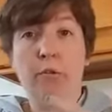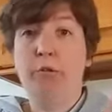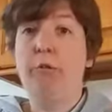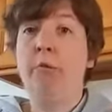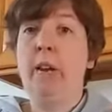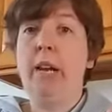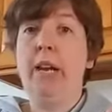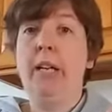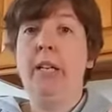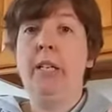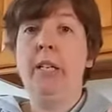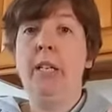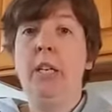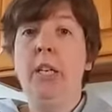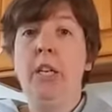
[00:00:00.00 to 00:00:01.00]
a train.
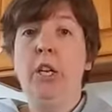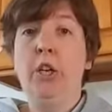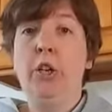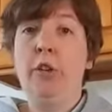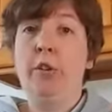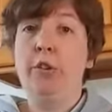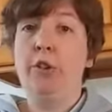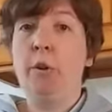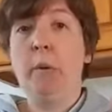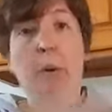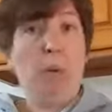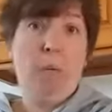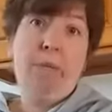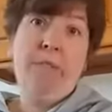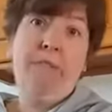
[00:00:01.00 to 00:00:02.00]
You can show it
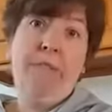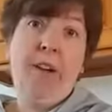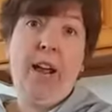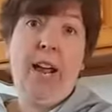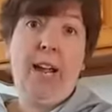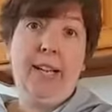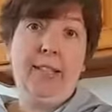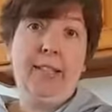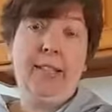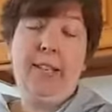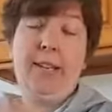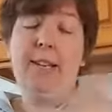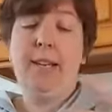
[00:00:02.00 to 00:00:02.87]
going fast.